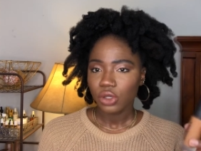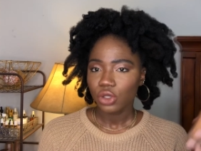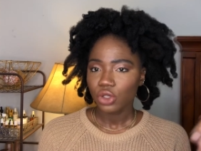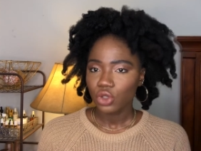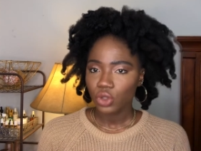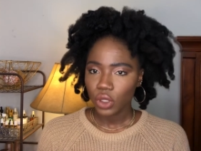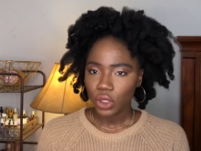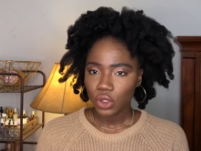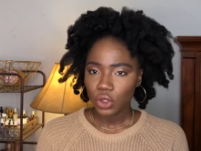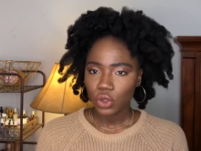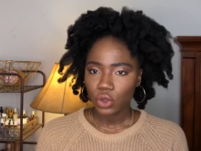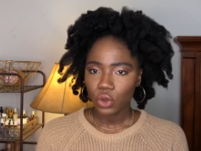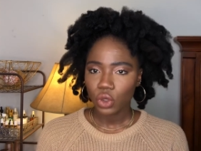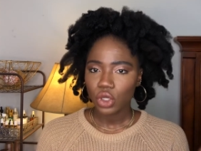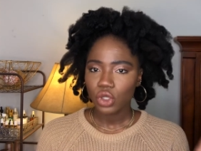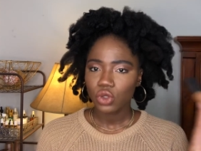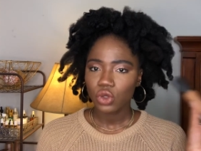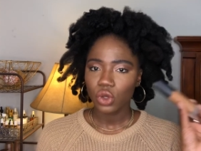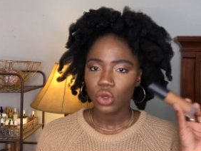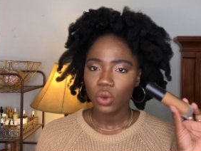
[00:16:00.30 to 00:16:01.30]
drugstore,
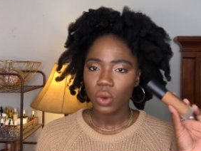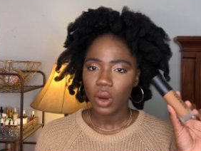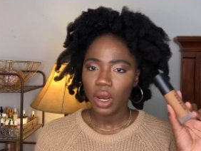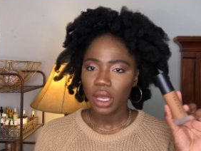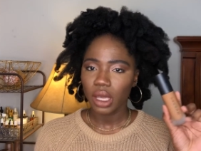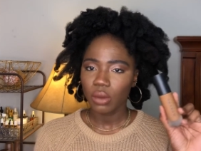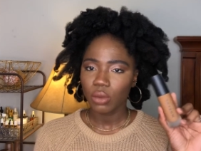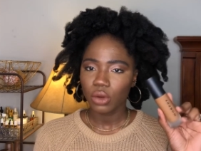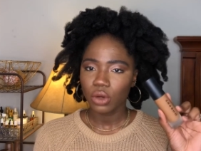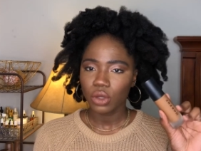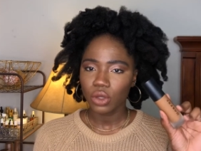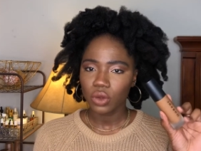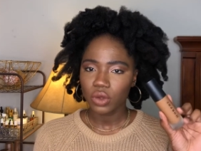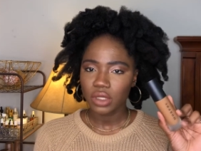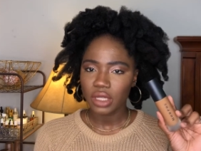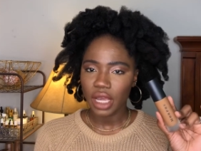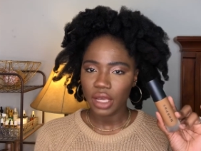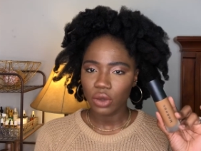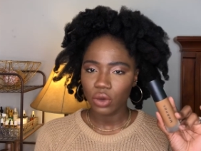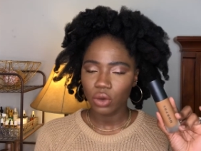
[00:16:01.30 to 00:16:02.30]
so you are able to use
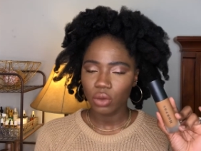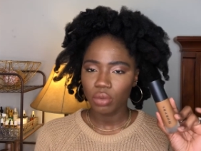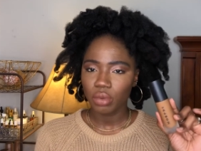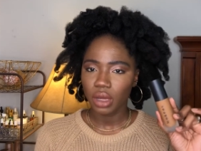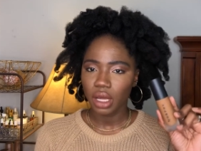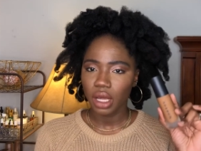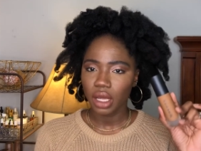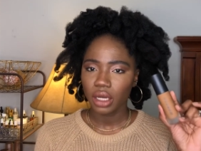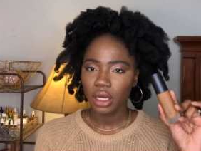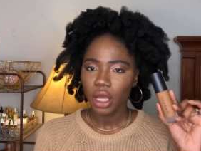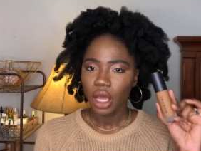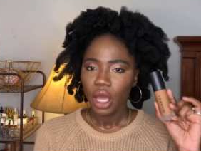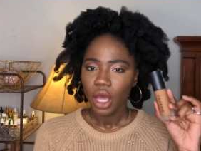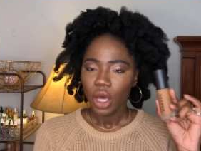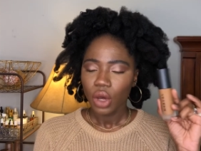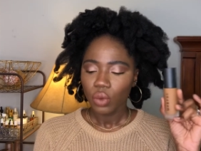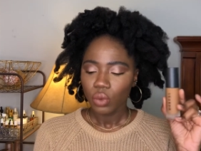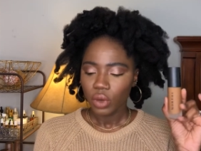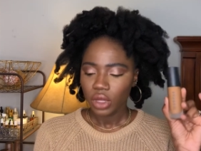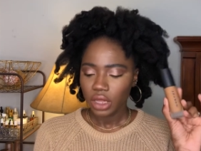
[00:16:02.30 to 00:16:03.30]
that coupon
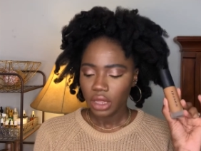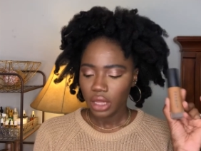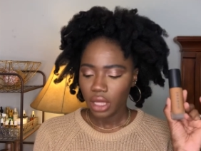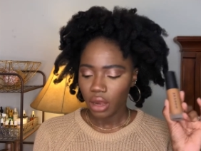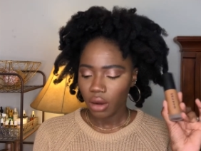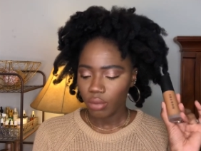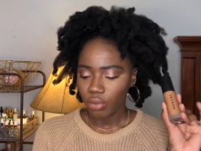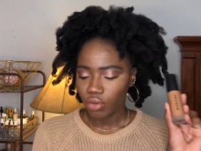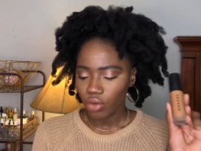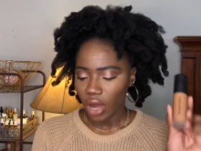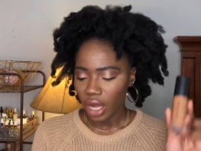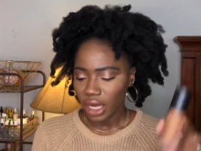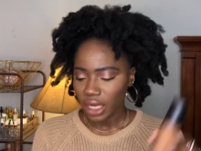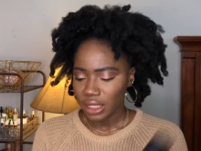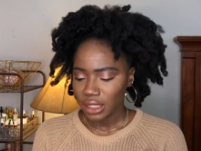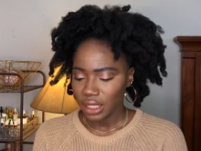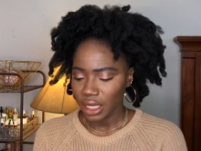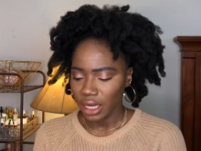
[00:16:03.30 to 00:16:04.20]
with their products.